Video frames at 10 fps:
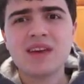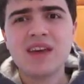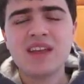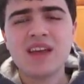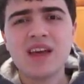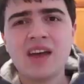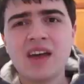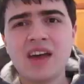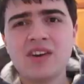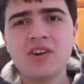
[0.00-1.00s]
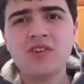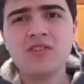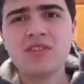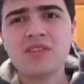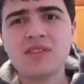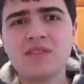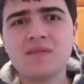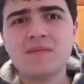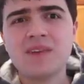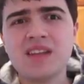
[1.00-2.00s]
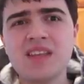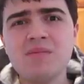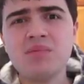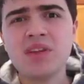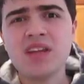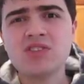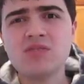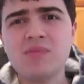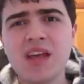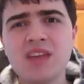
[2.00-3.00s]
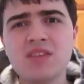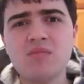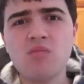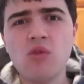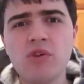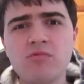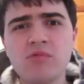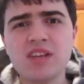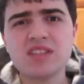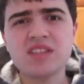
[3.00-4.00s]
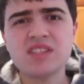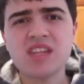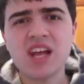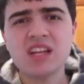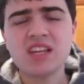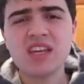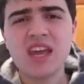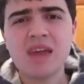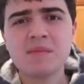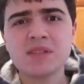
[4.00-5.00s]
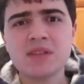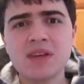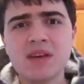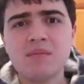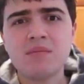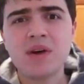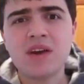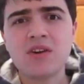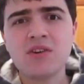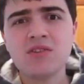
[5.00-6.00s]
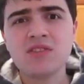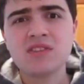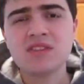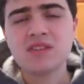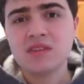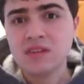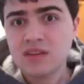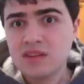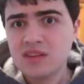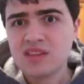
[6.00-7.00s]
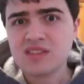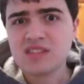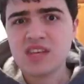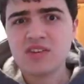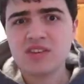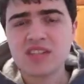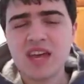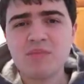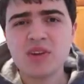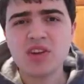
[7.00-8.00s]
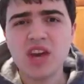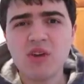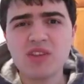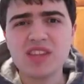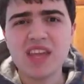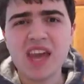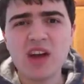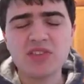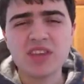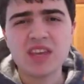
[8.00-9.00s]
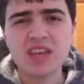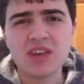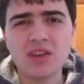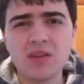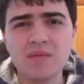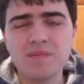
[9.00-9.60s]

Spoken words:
And I didn't play too many of the more recent Sonic games, but I heard that the series had been going downhill.